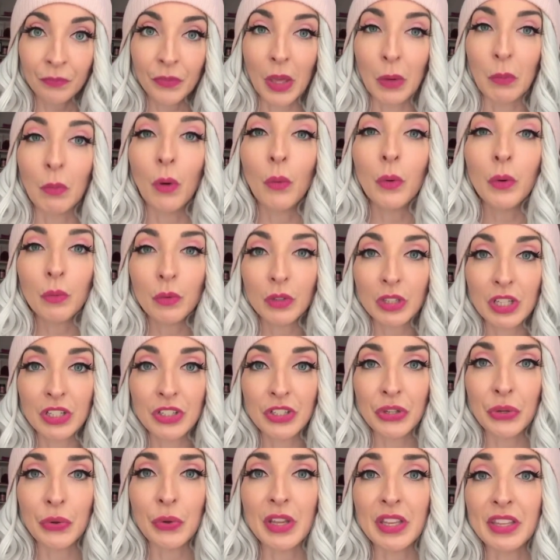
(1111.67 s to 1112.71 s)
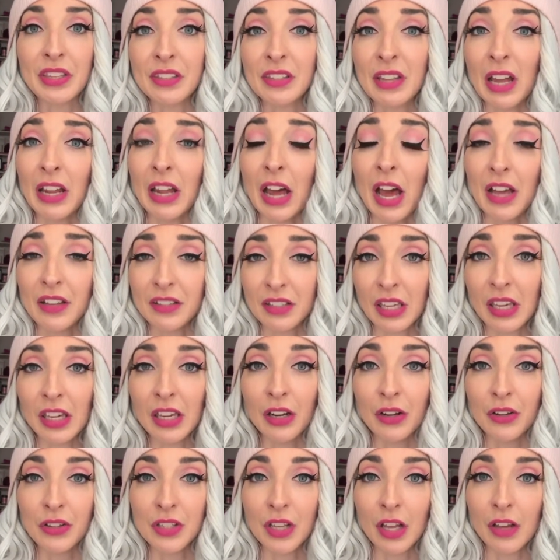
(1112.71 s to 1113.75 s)
And what we want to do is start
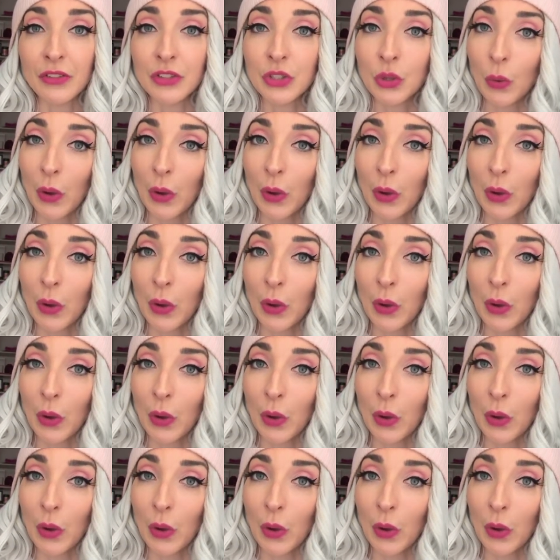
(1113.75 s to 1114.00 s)
asking ourselves